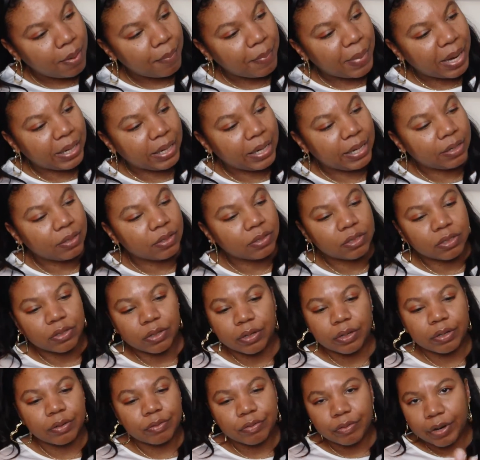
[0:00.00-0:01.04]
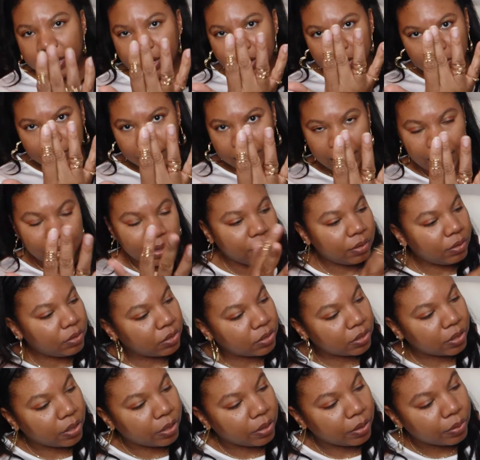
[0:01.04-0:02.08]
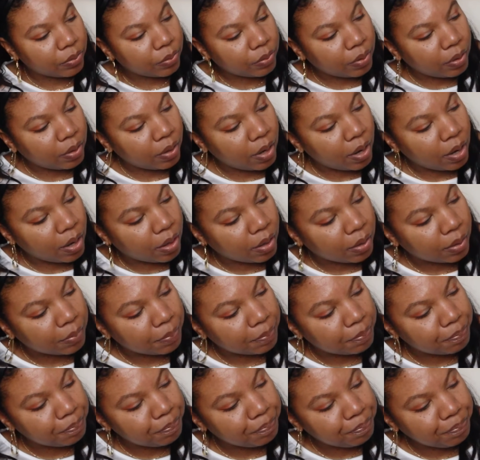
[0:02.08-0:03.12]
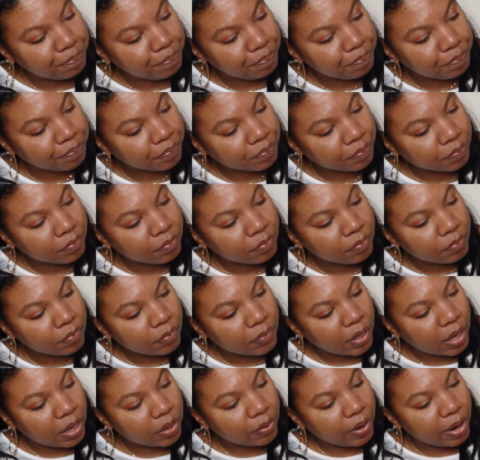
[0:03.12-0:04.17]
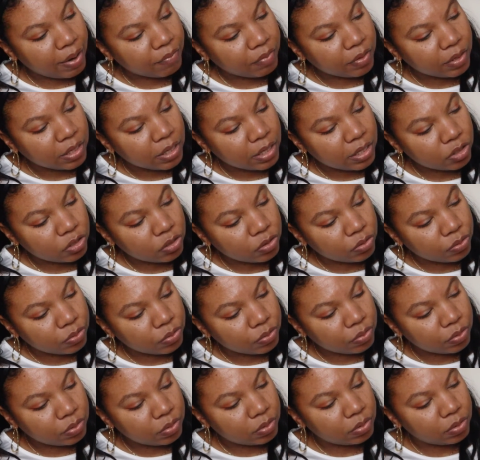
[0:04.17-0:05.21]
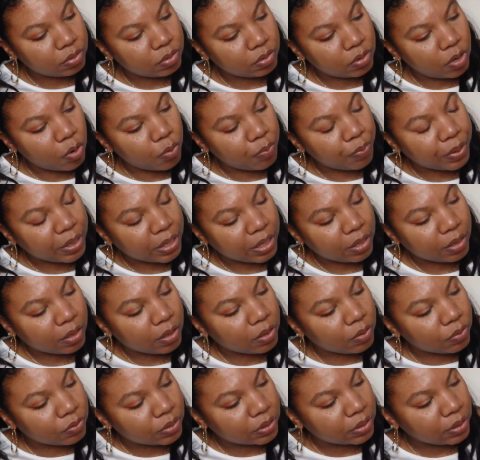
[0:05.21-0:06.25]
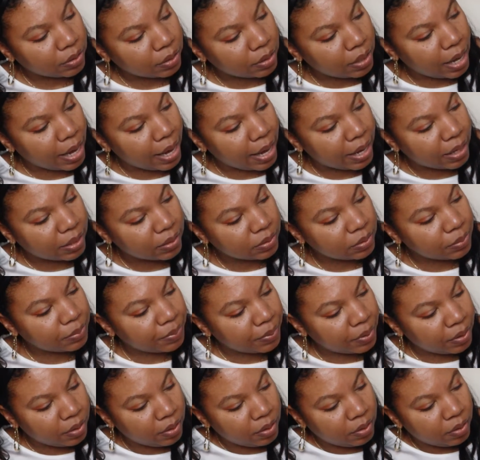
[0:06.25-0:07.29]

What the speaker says: My nails are regular length, so I don't have any issues opening and closing the clasp.